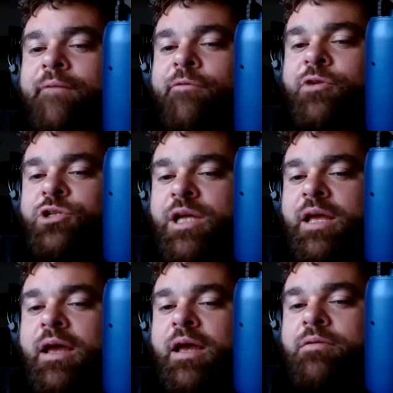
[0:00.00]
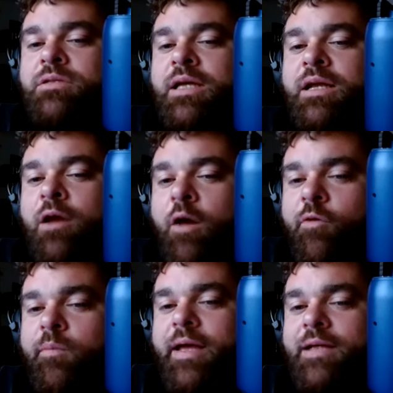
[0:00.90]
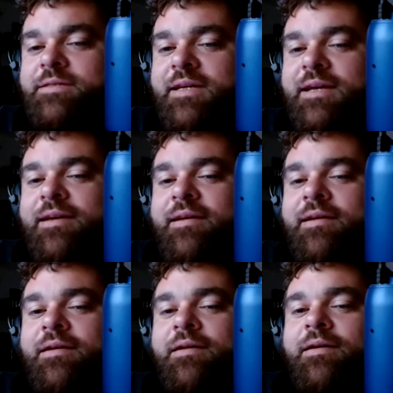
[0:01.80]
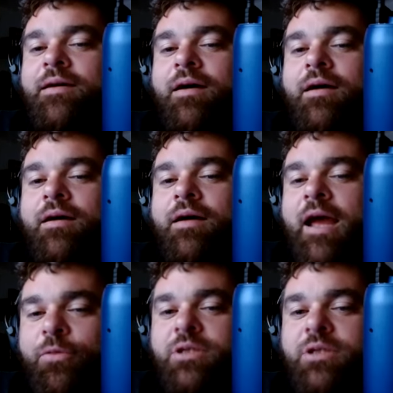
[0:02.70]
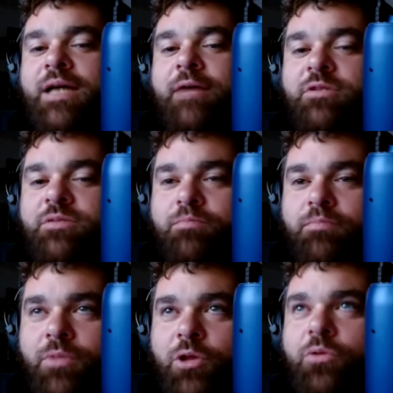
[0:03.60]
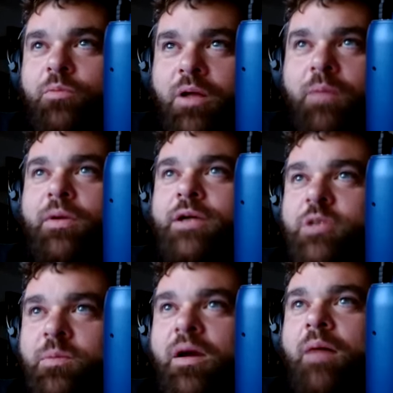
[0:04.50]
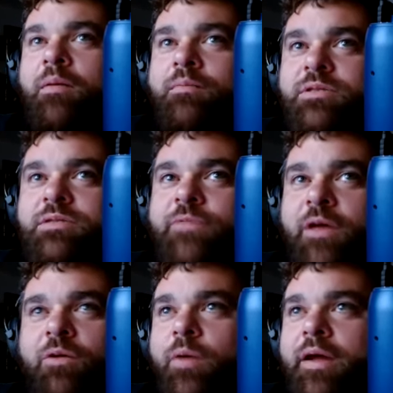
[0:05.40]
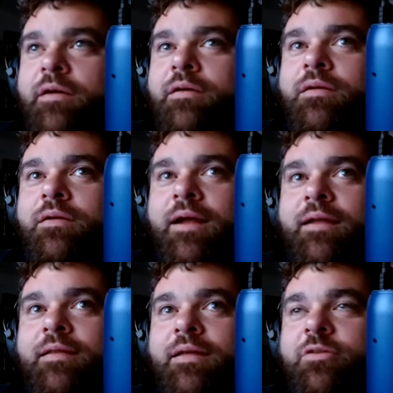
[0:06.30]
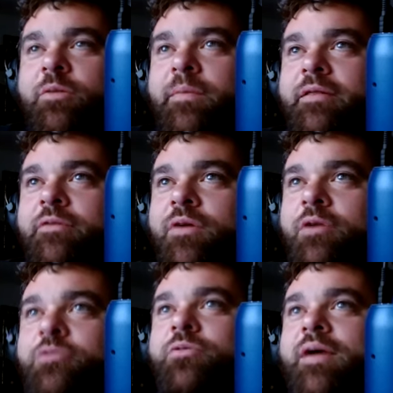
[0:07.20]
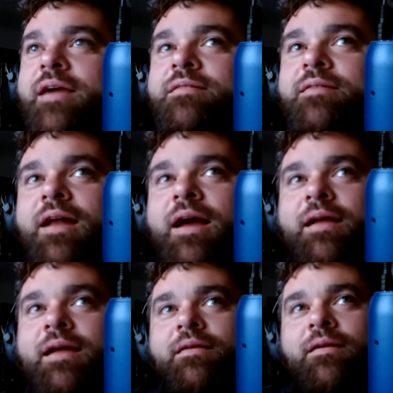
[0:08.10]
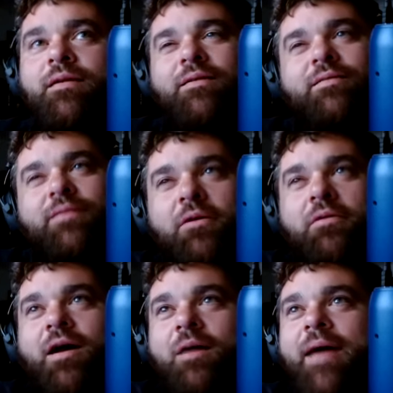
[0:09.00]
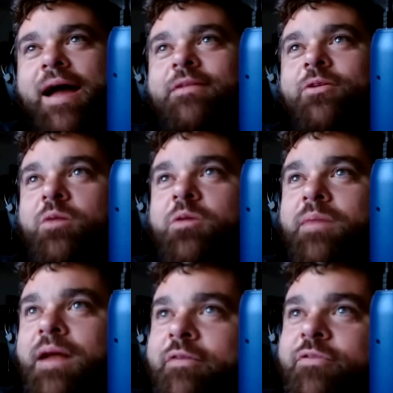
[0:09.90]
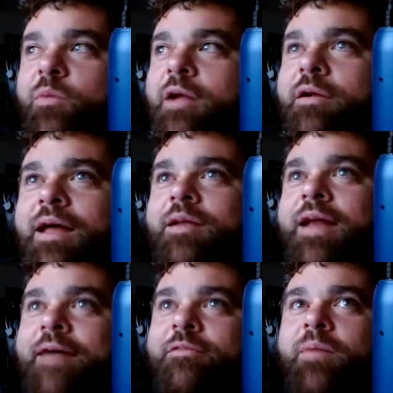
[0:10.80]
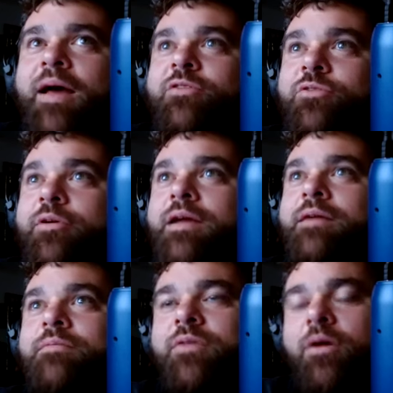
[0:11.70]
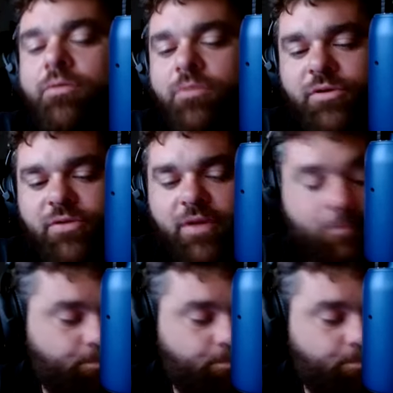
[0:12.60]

Virginia, I was getting over being sick. Etheridge, I was new blood pressure problems, feeling weird. And this will be the first race that I still not back to normal, but I feel better now than I have the past three. So we'll see.